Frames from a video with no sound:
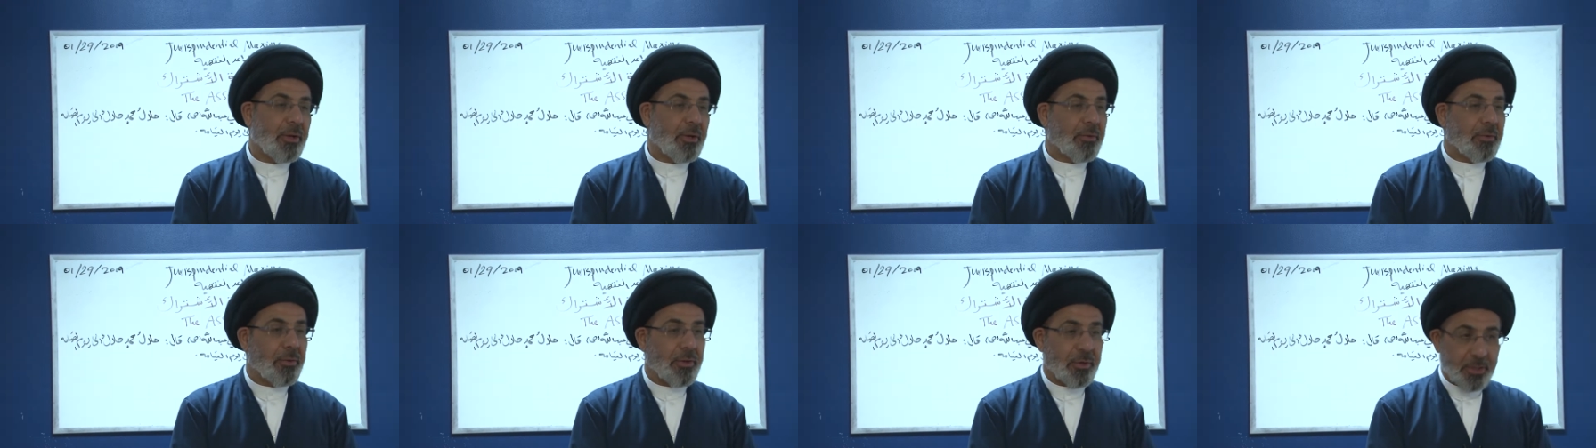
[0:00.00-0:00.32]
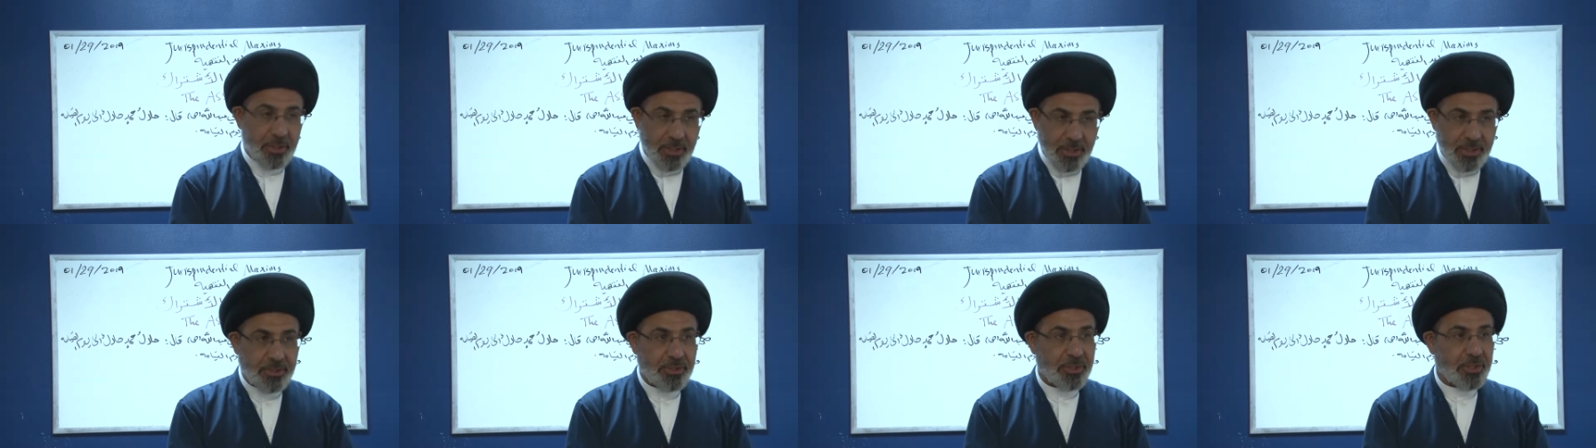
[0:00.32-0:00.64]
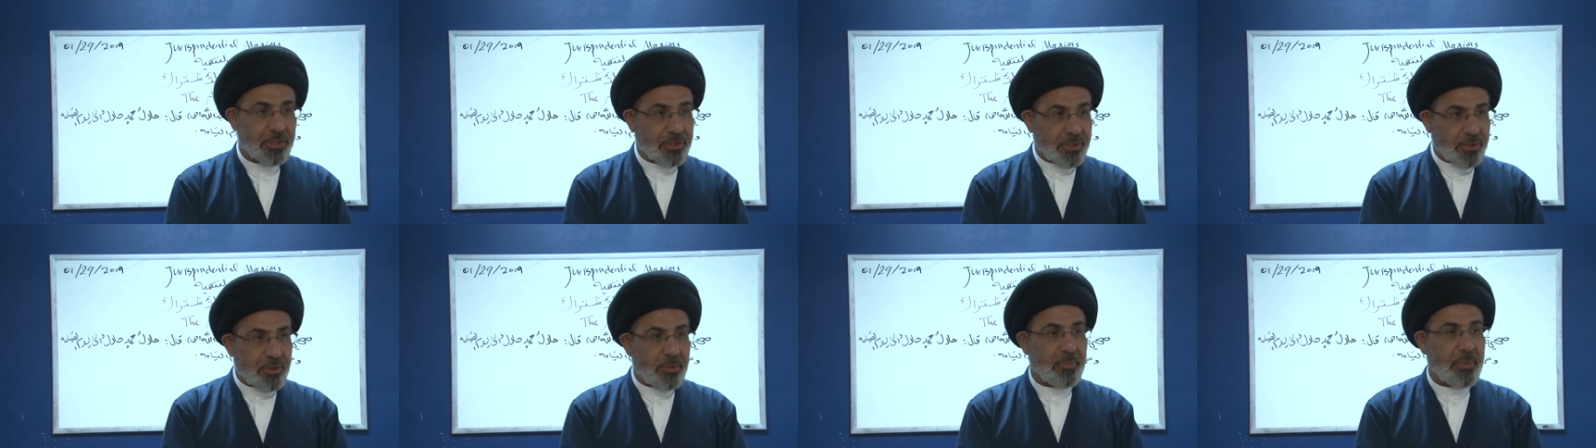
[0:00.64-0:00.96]
the
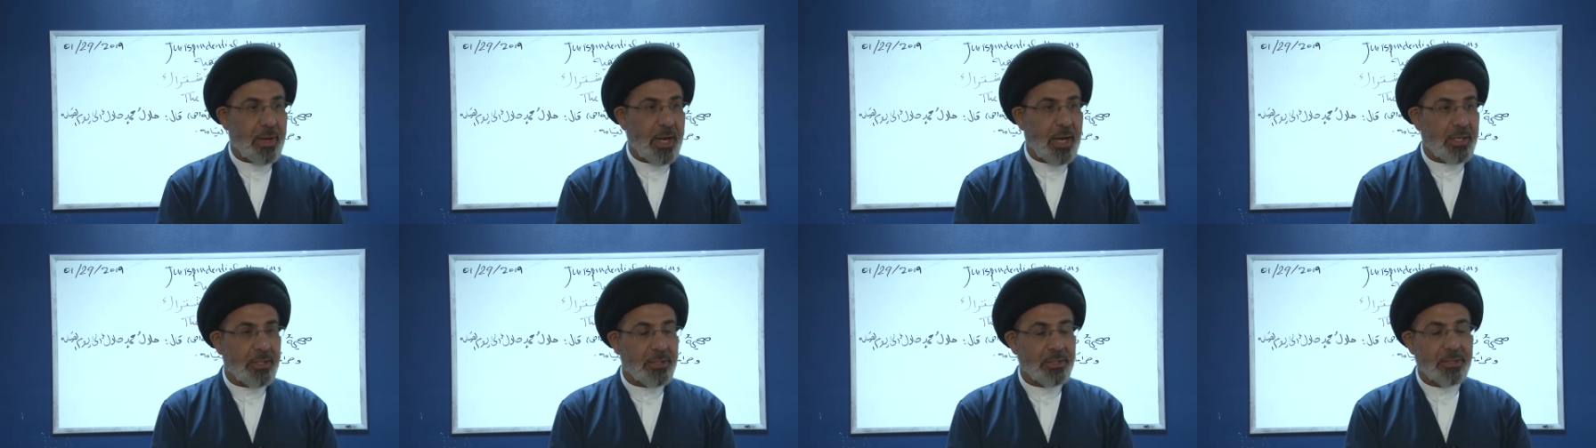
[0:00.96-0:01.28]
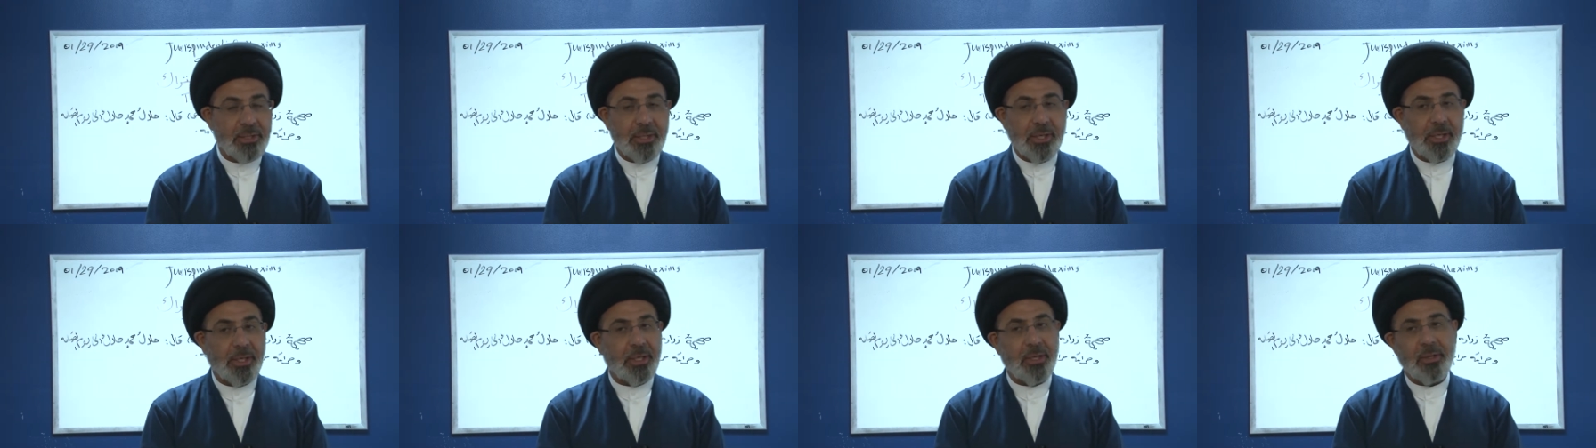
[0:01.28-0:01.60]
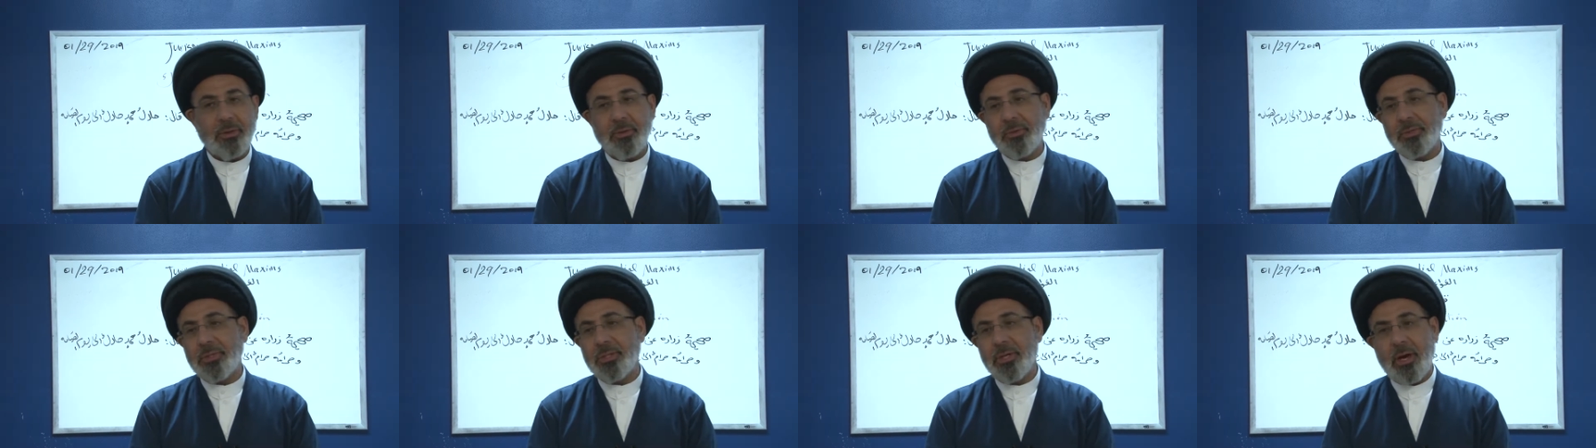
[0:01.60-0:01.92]
religious commands
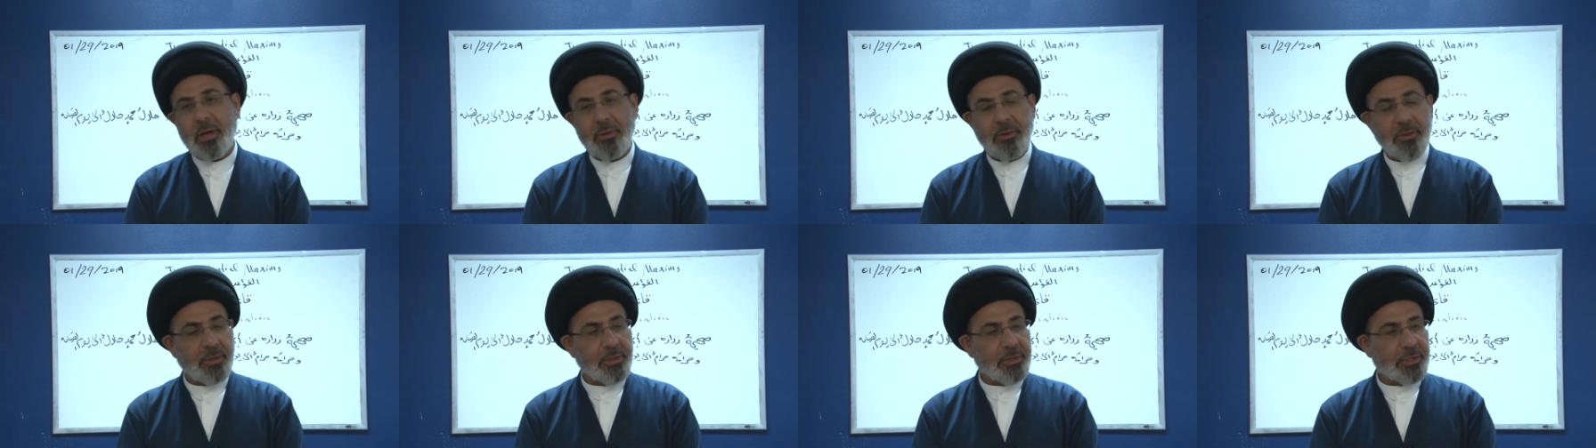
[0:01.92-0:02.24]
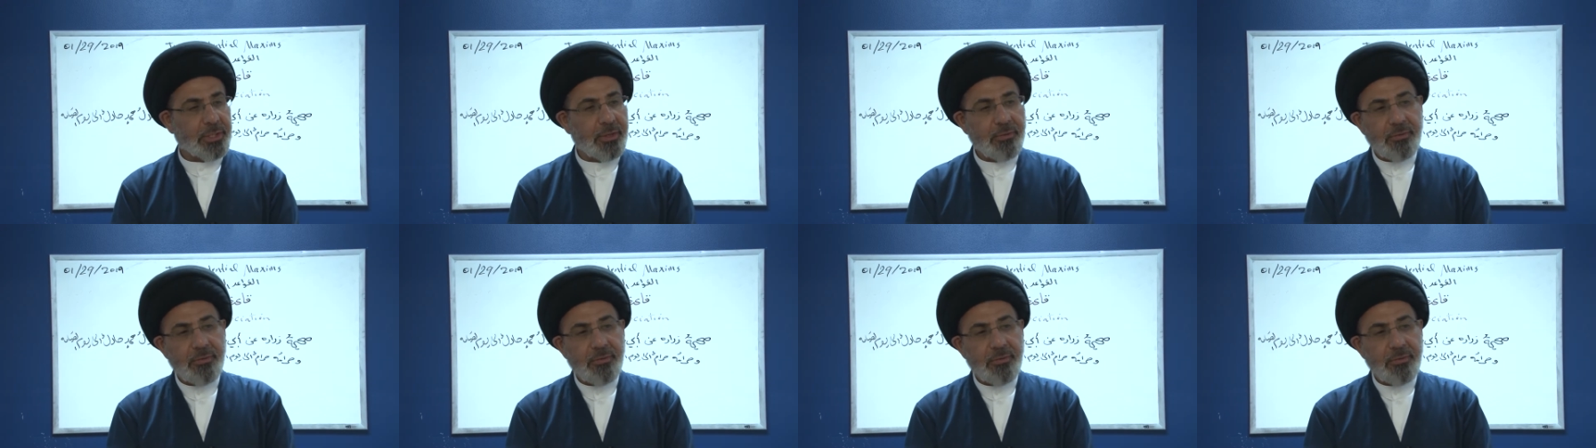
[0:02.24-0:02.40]
includes others,